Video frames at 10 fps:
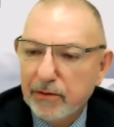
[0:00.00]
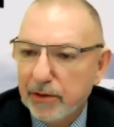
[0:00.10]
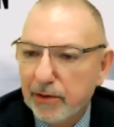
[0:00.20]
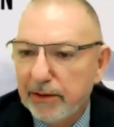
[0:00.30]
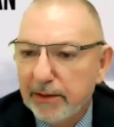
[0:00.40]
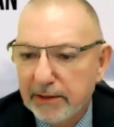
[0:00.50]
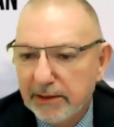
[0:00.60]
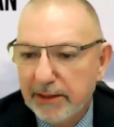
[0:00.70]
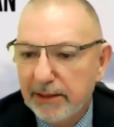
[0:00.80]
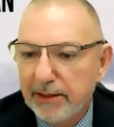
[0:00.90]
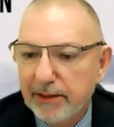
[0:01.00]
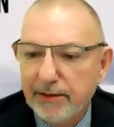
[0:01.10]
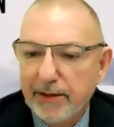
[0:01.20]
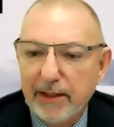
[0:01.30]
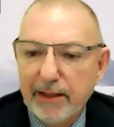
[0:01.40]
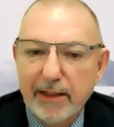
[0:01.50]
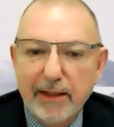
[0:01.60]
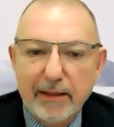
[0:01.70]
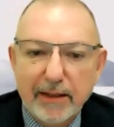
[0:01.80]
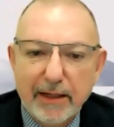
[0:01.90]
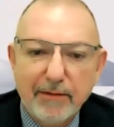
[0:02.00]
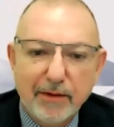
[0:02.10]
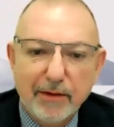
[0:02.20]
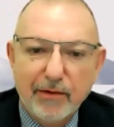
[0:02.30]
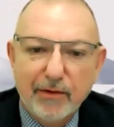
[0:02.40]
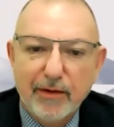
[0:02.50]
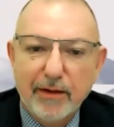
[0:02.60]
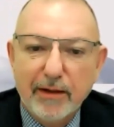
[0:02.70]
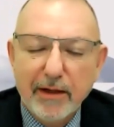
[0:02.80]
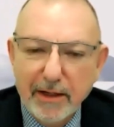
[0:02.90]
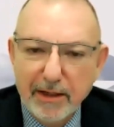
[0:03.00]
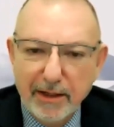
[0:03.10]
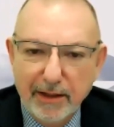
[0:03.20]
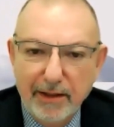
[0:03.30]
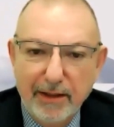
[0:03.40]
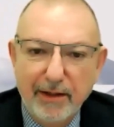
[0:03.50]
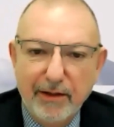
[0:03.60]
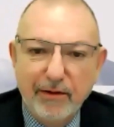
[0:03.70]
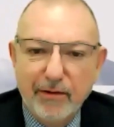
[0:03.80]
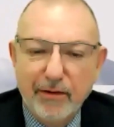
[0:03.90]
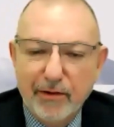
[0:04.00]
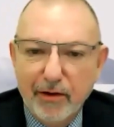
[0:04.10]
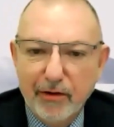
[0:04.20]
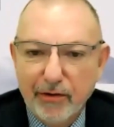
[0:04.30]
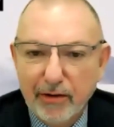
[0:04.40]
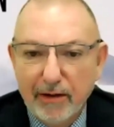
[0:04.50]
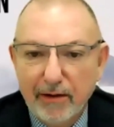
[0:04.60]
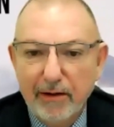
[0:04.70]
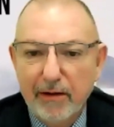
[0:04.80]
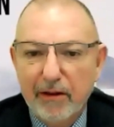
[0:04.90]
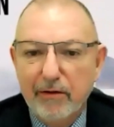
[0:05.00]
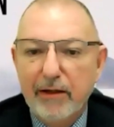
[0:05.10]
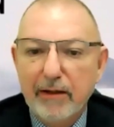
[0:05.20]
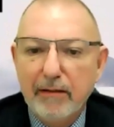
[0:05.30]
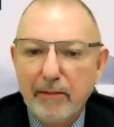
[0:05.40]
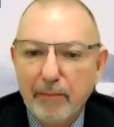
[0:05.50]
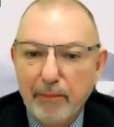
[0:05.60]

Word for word: join us here and give us uh, his discussion on three